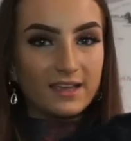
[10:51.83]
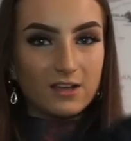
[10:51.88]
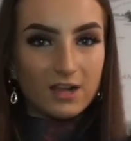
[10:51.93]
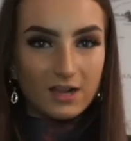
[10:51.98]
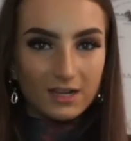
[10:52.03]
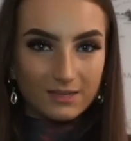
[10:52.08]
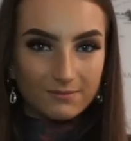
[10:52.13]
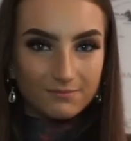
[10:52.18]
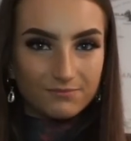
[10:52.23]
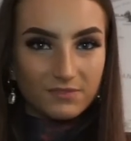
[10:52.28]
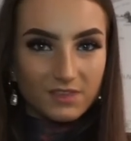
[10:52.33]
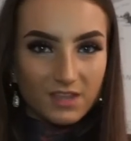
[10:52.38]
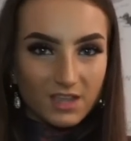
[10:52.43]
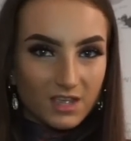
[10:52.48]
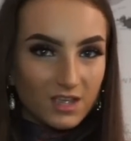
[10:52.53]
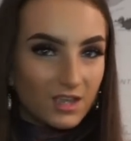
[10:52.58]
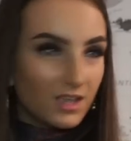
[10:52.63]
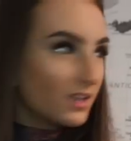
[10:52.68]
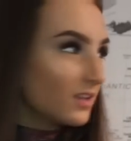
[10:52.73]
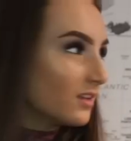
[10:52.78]
It kind of
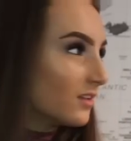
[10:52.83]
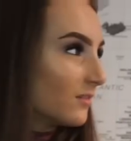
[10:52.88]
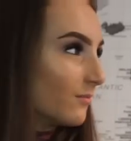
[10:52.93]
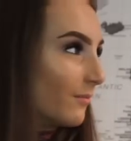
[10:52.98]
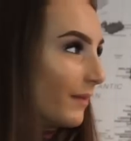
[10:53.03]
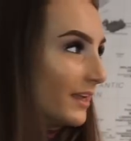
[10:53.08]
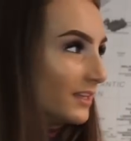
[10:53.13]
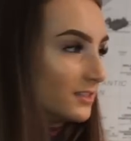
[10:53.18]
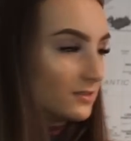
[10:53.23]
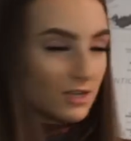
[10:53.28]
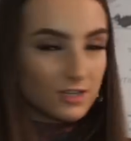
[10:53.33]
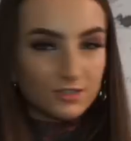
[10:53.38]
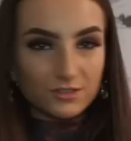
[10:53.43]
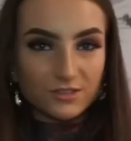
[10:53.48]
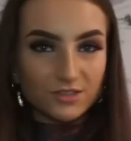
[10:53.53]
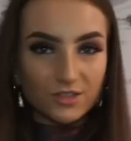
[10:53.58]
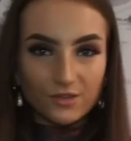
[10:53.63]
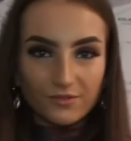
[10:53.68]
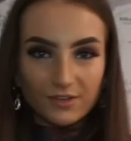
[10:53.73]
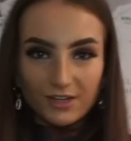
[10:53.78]
makes, I
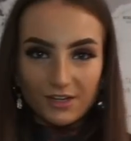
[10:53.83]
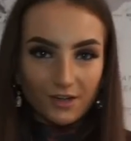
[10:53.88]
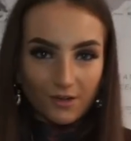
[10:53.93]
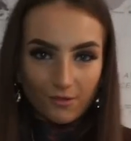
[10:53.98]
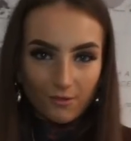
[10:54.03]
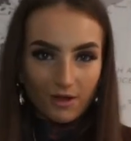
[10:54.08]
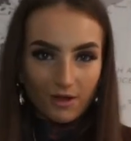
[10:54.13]
just don't really know